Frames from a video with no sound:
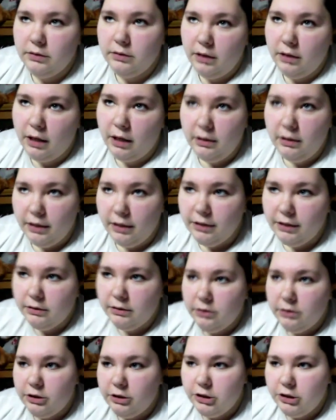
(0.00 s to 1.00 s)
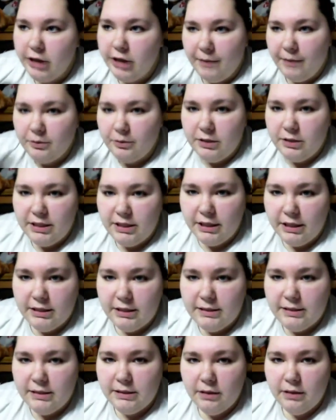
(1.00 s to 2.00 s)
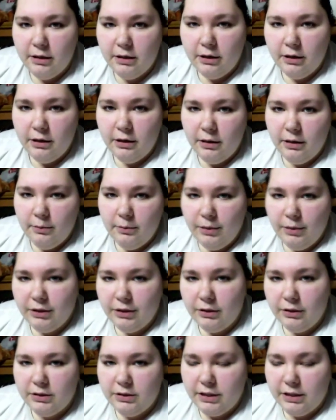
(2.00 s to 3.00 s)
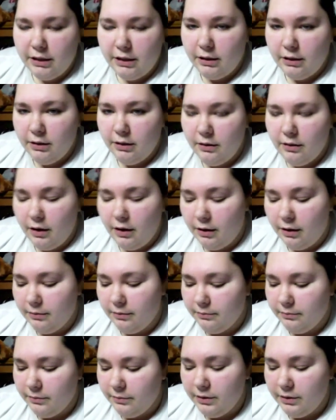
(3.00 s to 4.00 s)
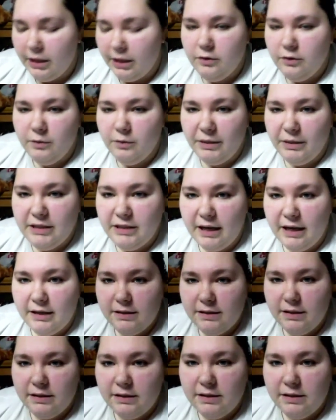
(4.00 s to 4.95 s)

kind of like chapter 6, but there's like they do it by days